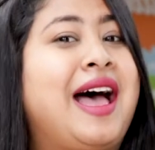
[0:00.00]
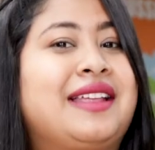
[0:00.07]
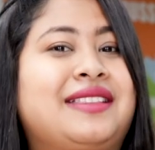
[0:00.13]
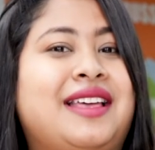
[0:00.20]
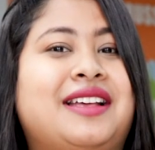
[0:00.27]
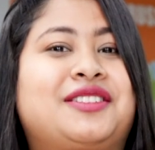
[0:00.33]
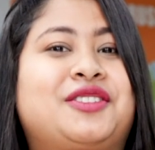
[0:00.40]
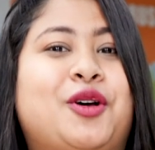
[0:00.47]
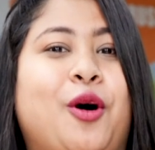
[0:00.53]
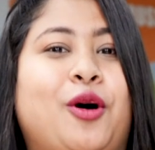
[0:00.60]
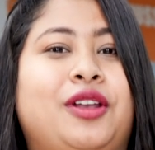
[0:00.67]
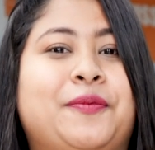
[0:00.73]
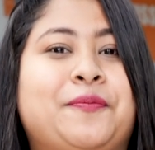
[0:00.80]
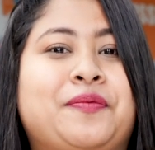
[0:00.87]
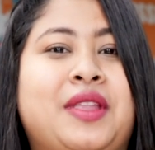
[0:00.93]
And that's
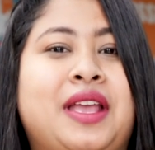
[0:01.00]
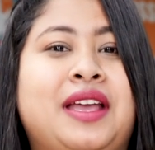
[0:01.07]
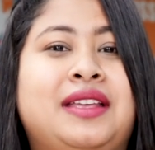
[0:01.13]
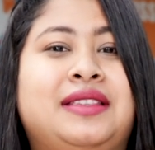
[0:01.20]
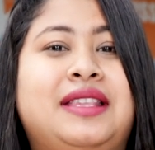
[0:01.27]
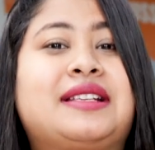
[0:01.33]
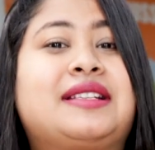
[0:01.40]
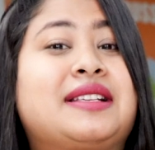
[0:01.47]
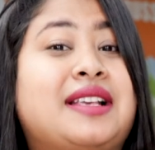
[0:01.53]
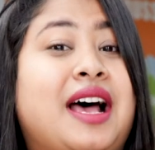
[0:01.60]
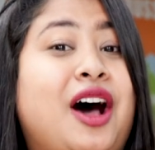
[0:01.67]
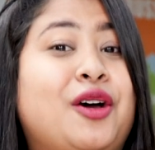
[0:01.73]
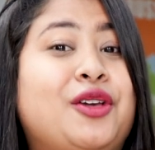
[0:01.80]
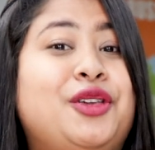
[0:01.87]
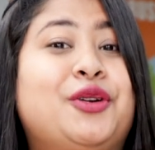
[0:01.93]
all. This is
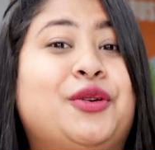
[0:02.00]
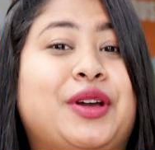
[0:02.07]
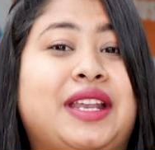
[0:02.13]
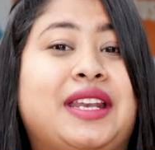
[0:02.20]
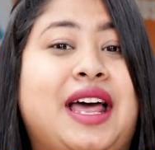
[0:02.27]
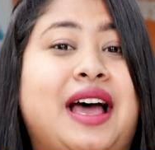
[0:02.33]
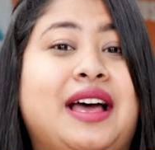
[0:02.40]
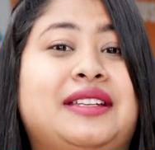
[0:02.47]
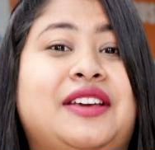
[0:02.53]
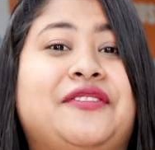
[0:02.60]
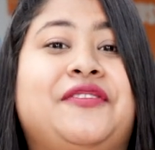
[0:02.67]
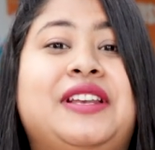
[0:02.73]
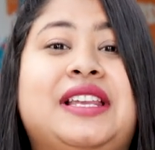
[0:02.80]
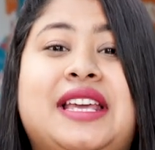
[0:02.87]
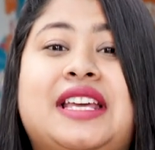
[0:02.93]
how you can add
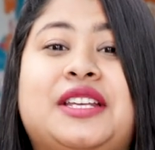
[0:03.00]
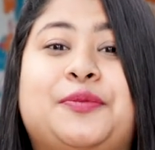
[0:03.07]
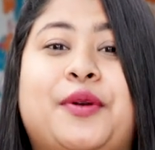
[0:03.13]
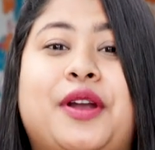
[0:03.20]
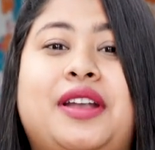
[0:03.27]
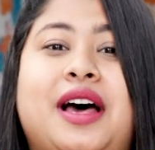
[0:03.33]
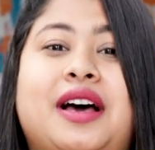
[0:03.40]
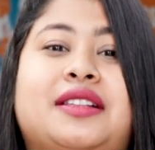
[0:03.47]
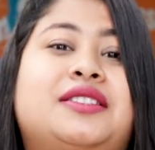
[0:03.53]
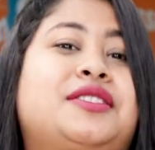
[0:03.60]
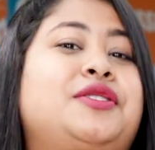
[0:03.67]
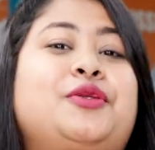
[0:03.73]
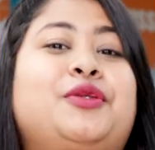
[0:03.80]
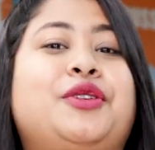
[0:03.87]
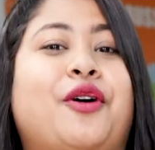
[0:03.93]
affiliate products
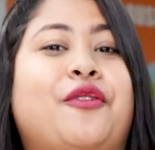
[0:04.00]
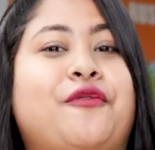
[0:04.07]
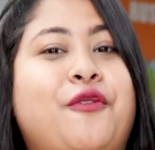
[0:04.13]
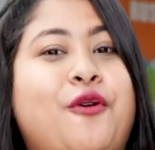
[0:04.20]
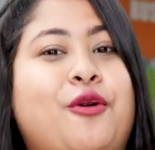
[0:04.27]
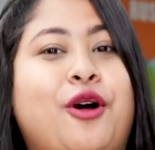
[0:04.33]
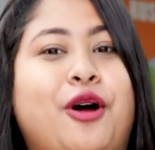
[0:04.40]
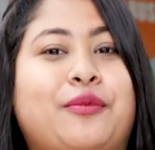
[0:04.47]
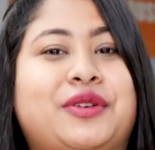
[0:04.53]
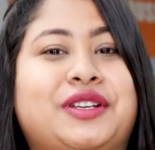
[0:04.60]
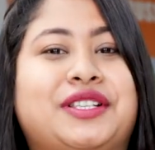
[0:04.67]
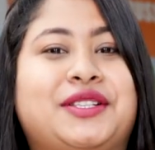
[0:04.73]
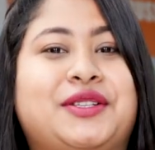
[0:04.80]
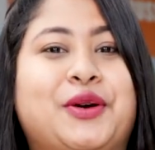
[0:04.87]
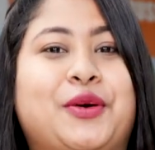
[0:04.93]
to your
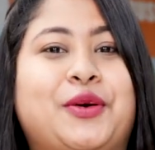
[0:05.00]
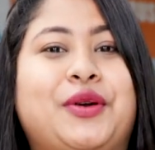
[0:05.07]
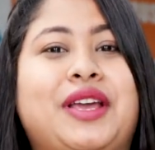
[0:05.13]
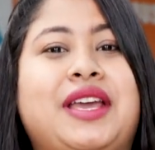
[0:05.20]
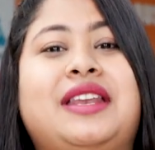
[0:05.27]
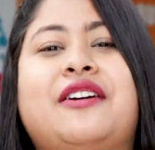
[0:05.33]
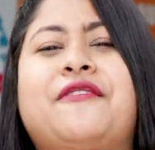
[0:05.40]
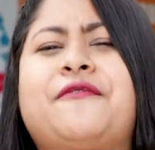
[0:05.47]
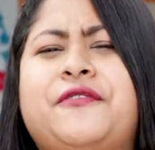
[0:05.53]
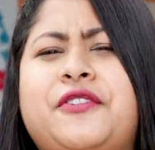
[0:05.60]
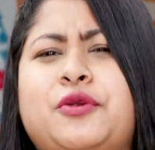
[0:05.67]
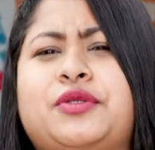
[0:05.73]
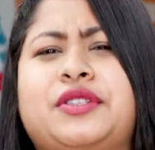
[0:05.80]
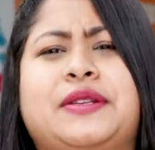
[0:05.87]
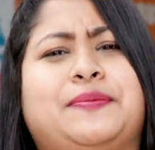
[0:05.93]
WooCommerce store in a
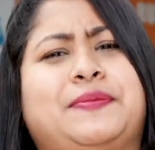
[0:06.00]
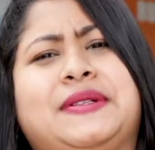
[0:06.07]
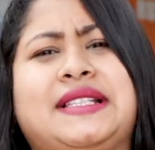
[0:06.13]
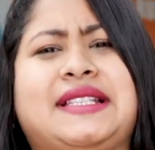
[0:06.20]
few simple